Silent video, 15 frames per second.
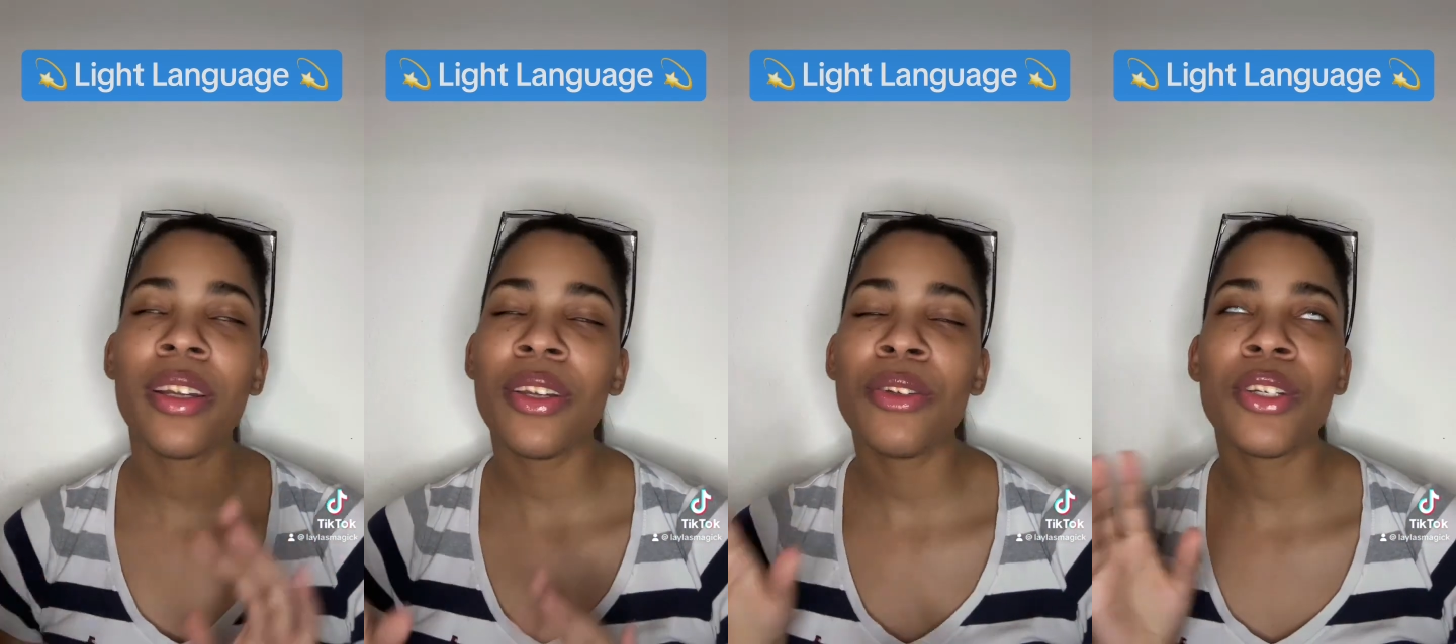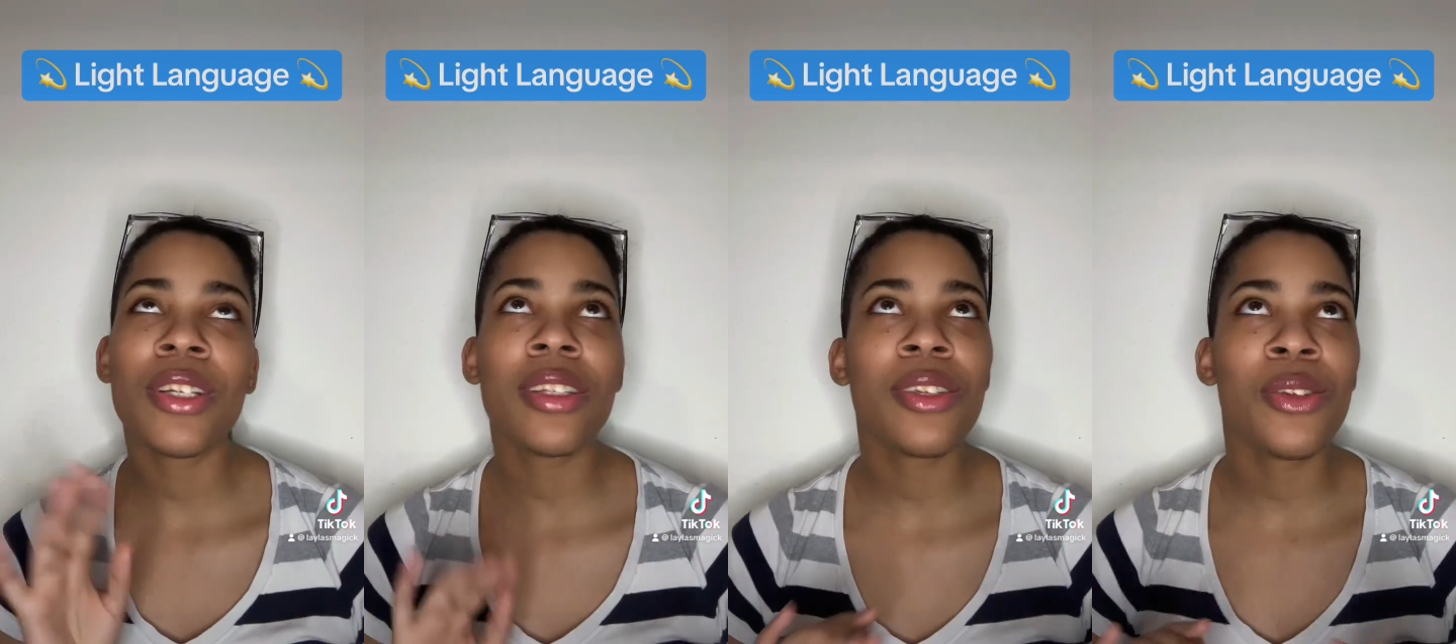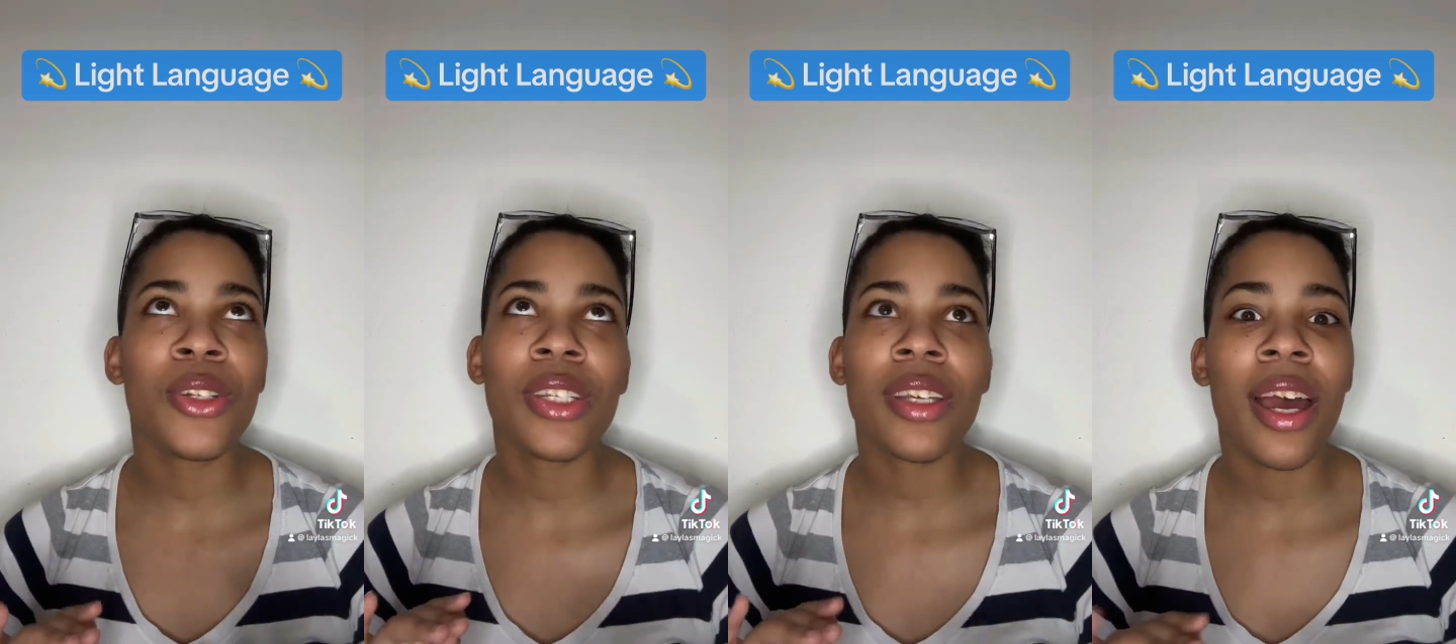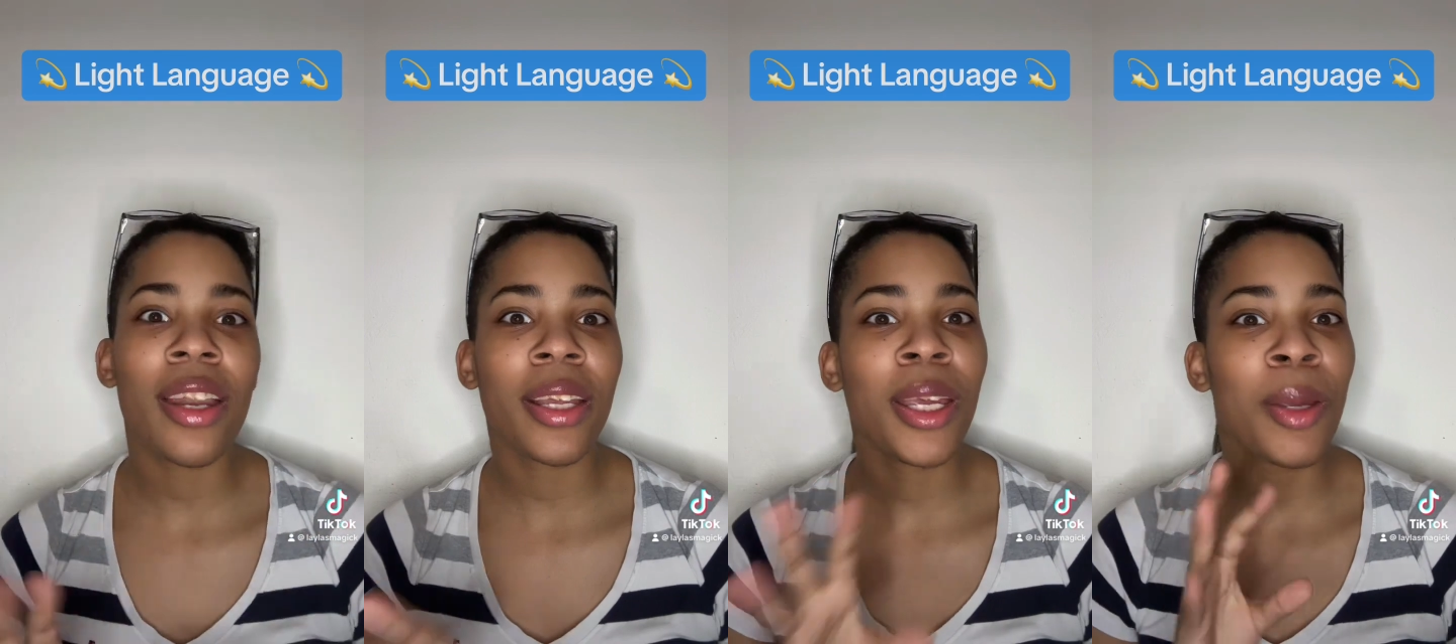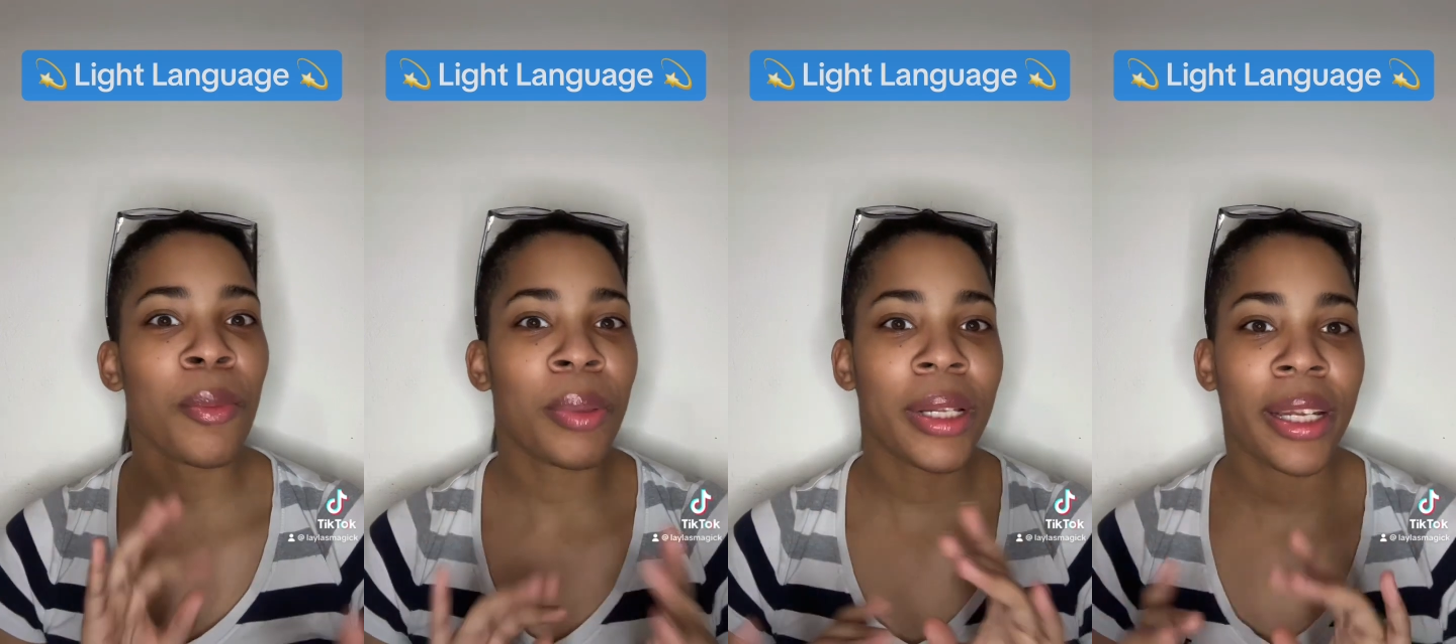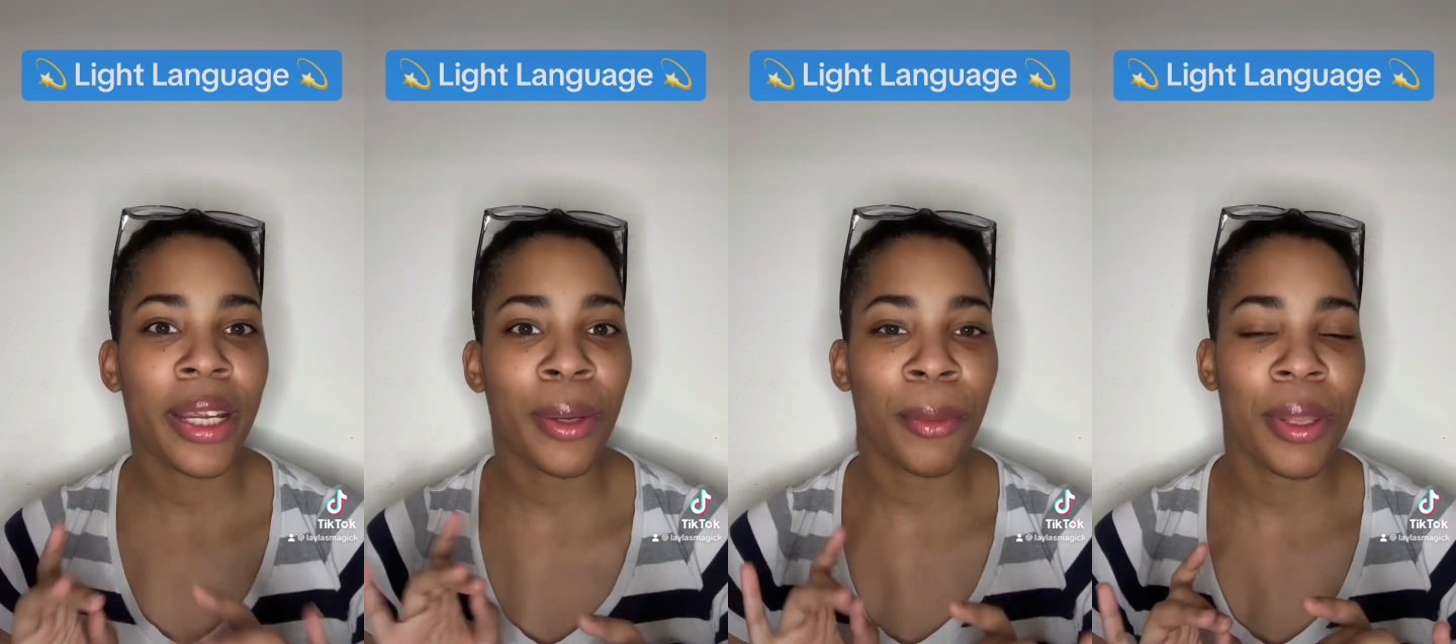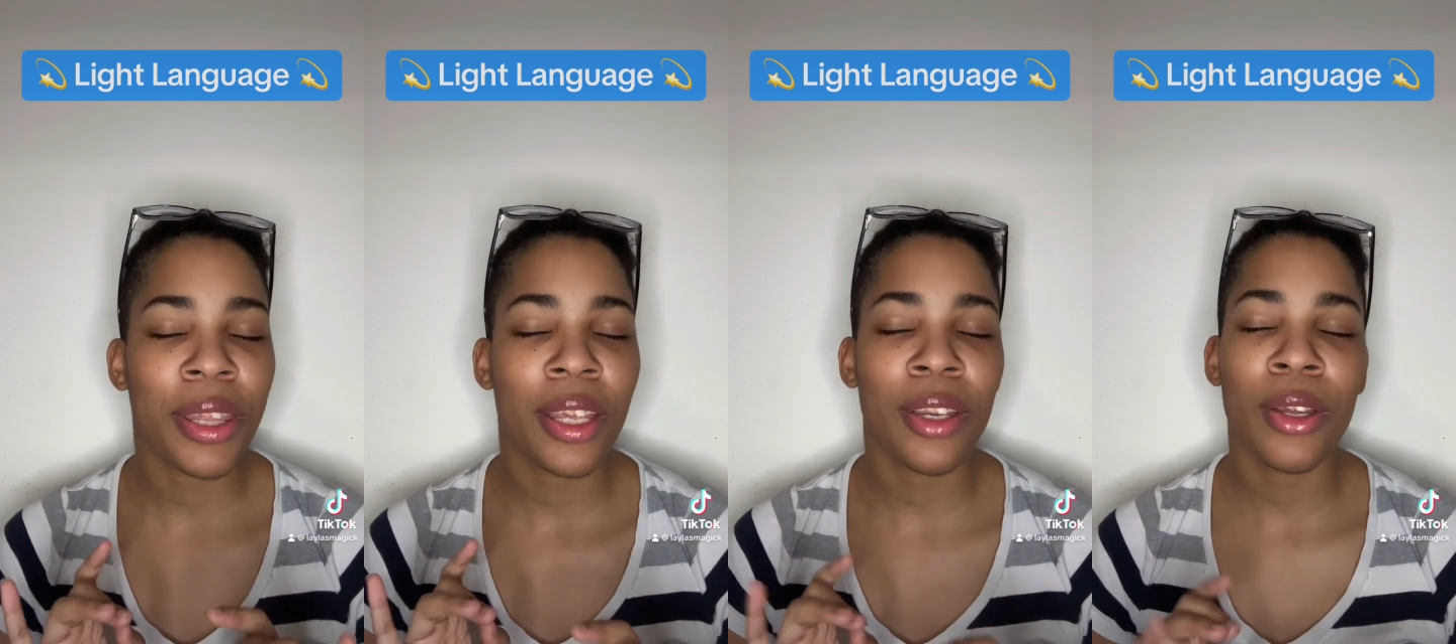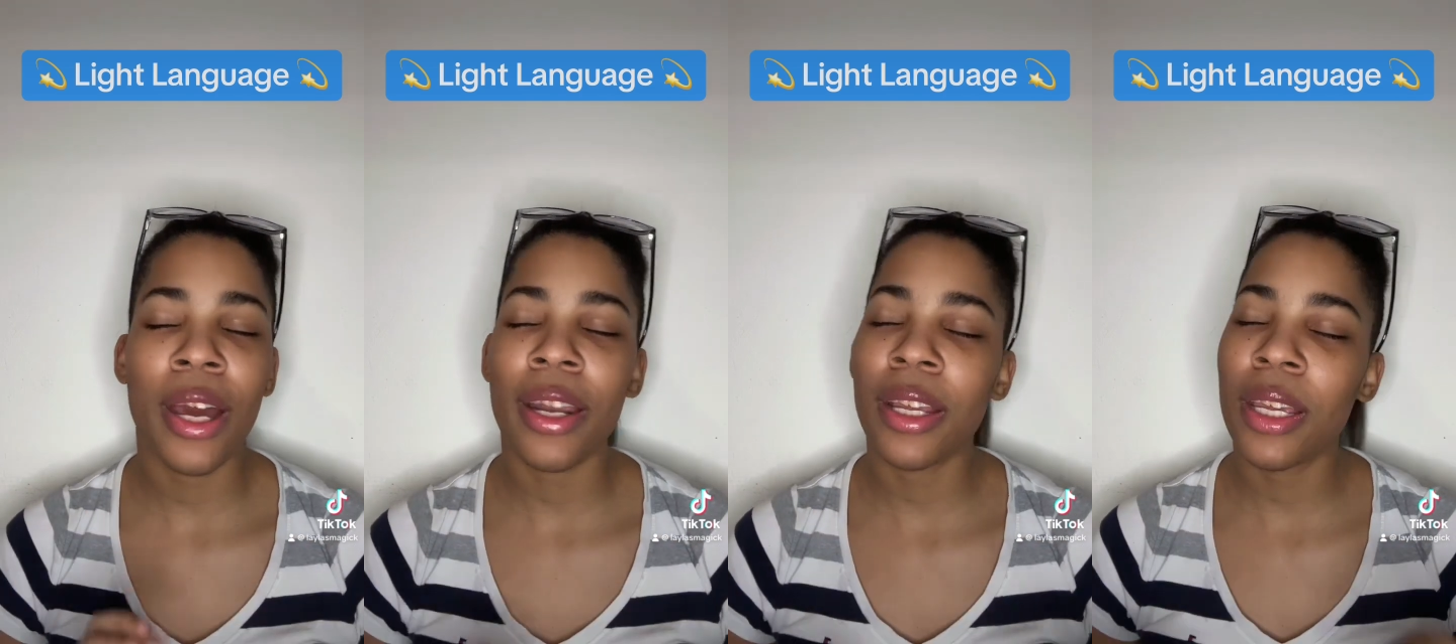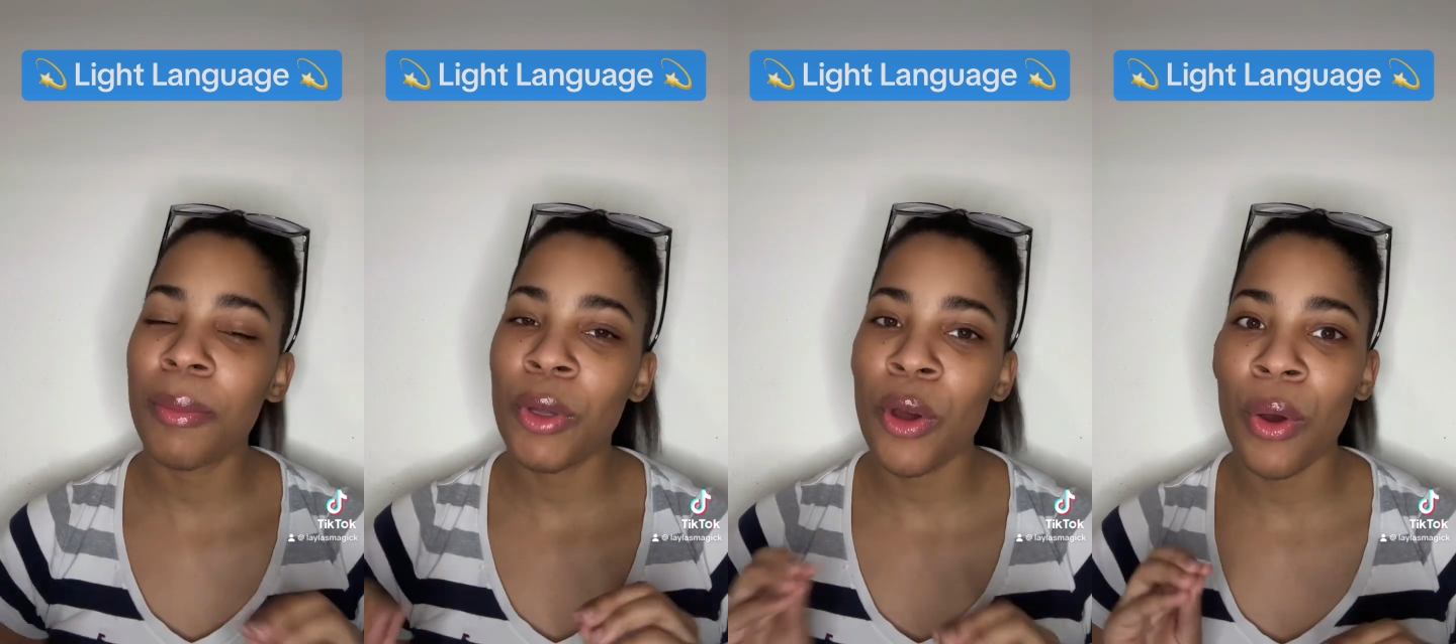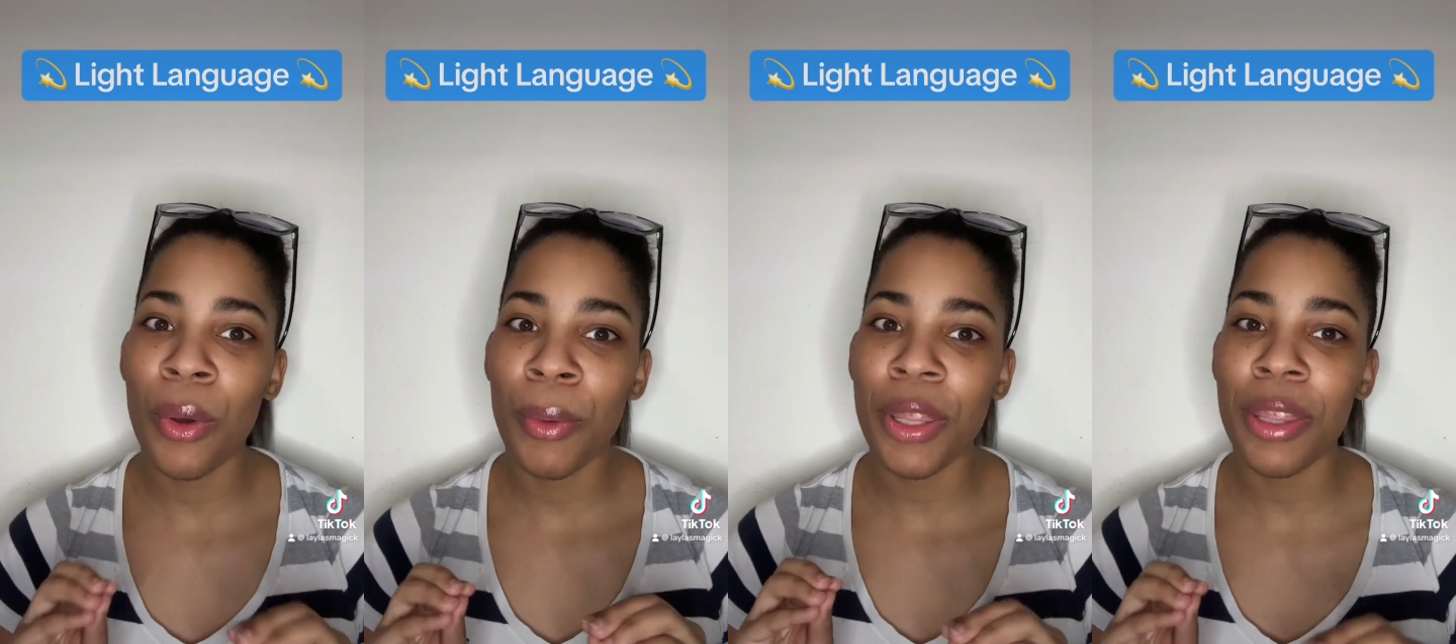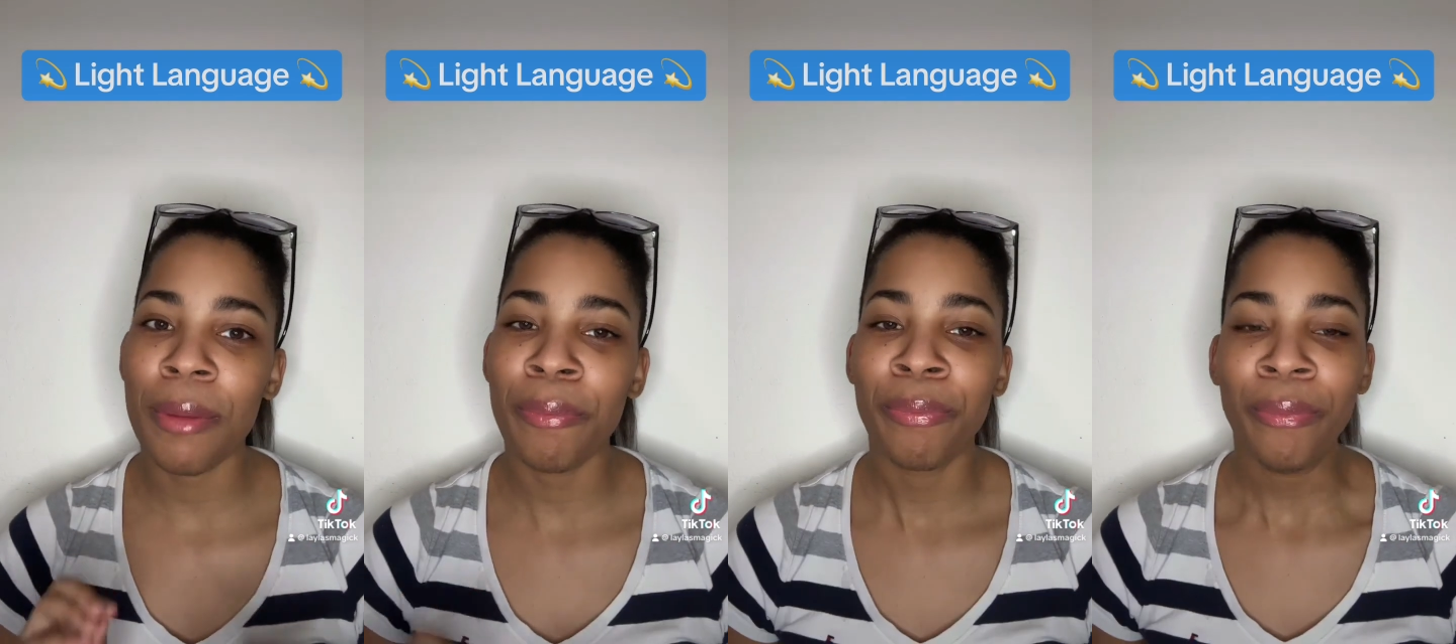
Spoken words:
You just got to keep playing with it. You got to keep going with it.